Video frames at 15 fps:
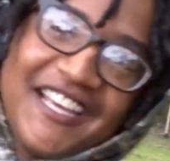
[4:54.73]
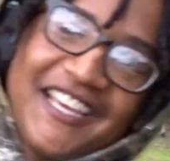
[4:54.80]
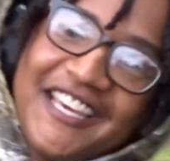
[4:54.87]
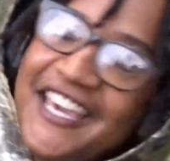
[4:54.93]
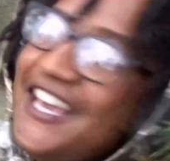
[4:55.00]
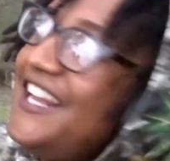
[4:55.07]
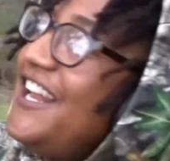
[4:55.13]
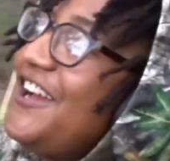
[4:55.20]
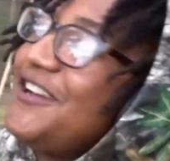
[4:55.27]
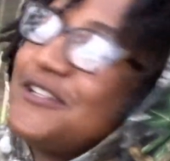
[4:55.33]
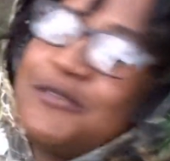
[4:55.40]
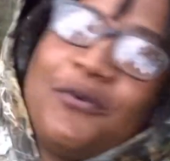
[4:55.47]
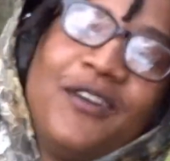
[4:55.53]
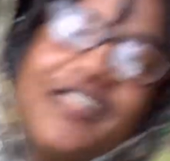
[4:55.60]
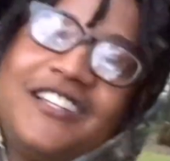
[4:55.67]
kick like a
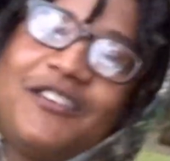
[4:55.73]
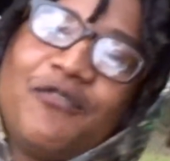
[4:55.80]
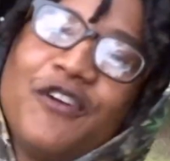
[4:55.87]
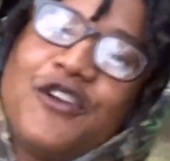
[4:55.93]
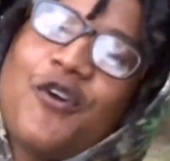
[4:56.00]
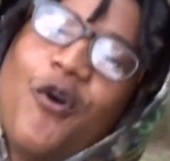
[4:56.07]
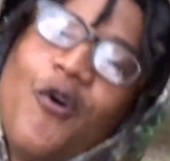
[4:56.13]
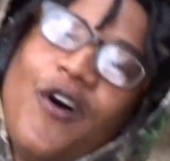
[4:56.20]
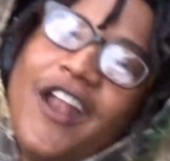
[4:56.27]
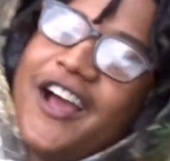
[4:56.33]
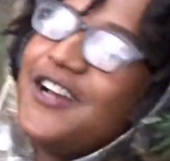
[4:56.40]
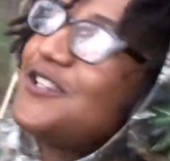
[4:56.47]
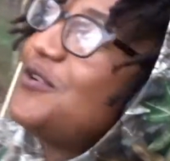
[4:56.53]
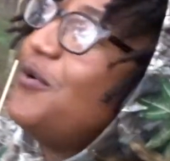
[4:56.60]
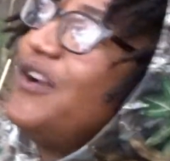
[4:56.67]
20, yeah, record
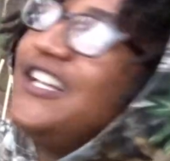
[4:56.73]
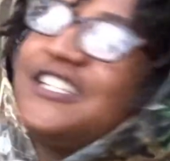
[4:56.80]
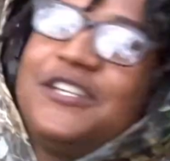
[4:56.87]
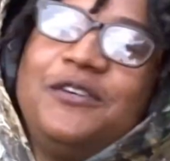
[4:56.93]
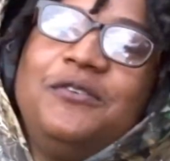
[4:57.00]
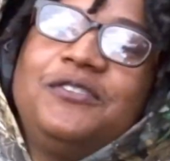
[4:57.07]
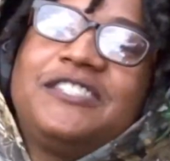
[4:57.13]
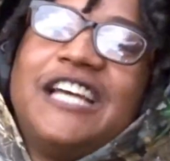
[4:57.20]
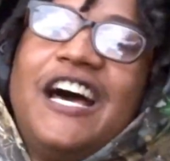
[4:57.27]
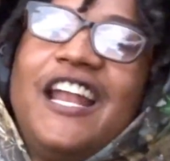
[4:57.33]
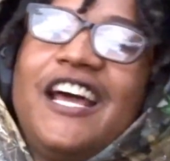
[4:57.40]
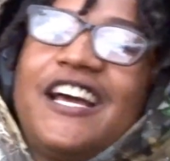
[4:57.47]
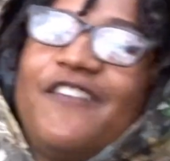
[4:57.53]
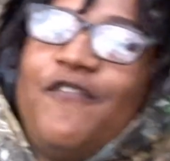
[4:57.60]
like a 22, sound like a